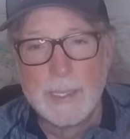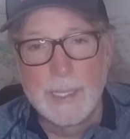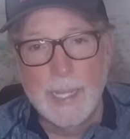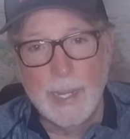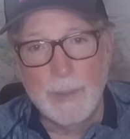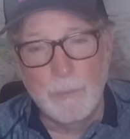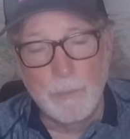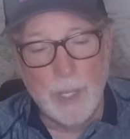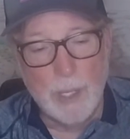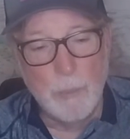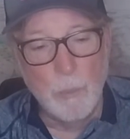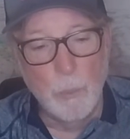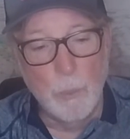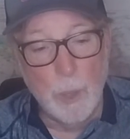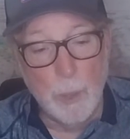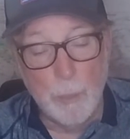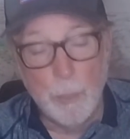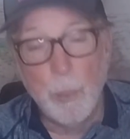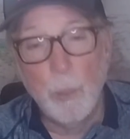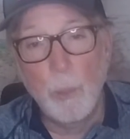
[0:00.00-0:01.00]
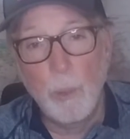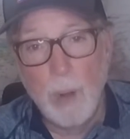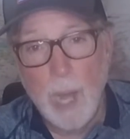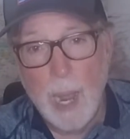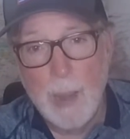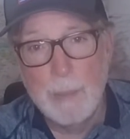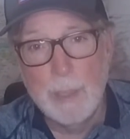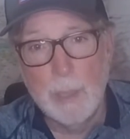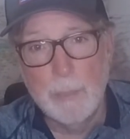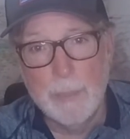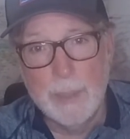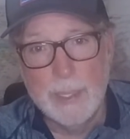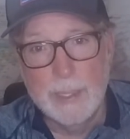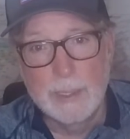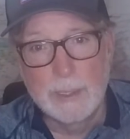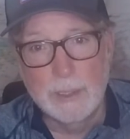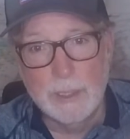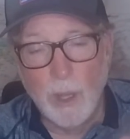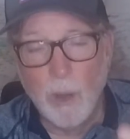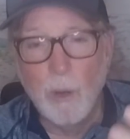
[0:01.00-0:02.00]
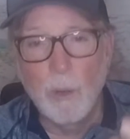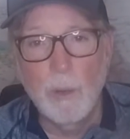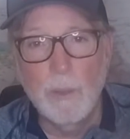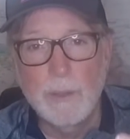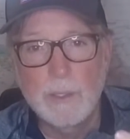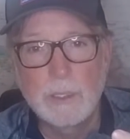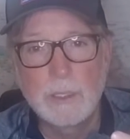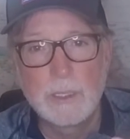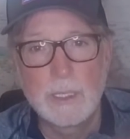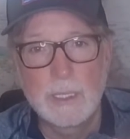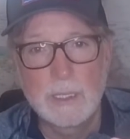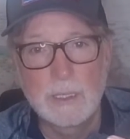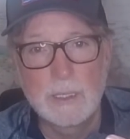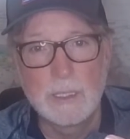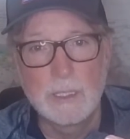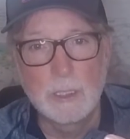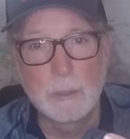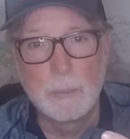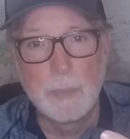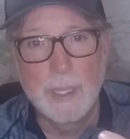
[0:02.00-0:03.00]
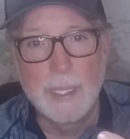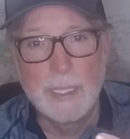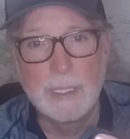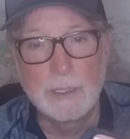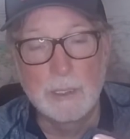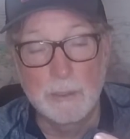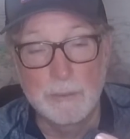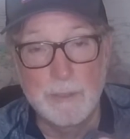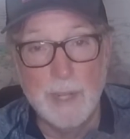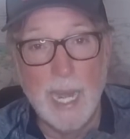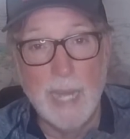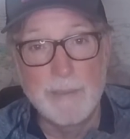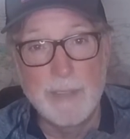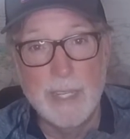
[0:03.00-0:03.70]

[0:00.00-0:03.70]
and and the problem is all the Sixth Sense baits are five